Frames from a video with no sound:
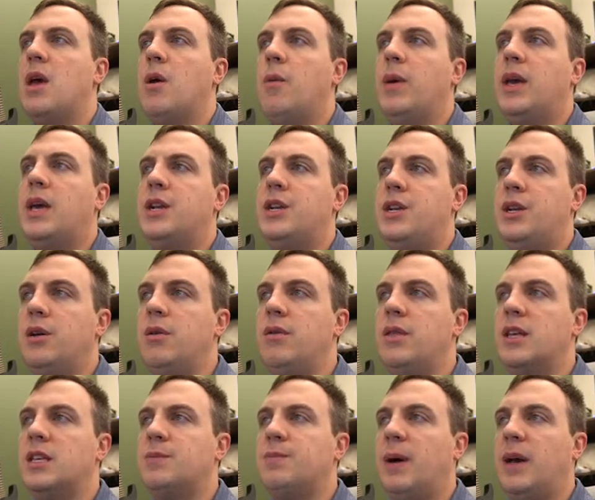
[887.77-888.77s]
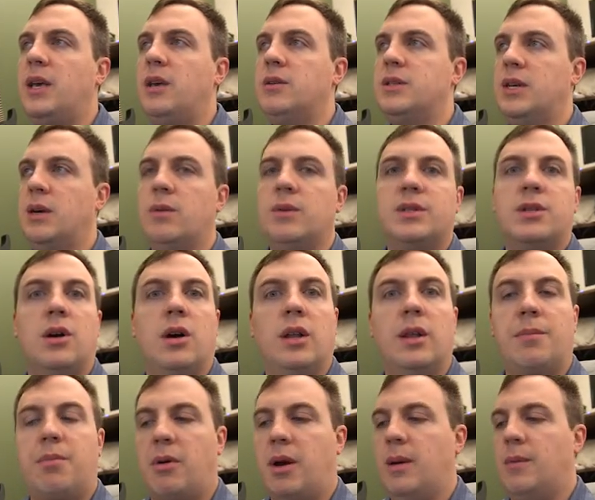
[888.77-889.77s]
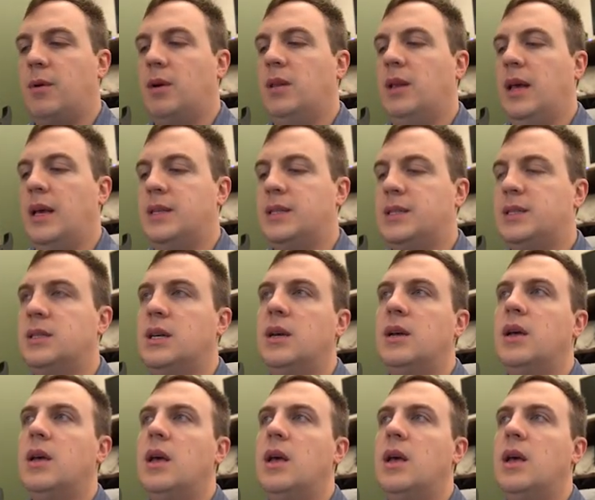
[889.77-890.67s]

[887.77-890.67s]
We could do this by using what's called a parameter list.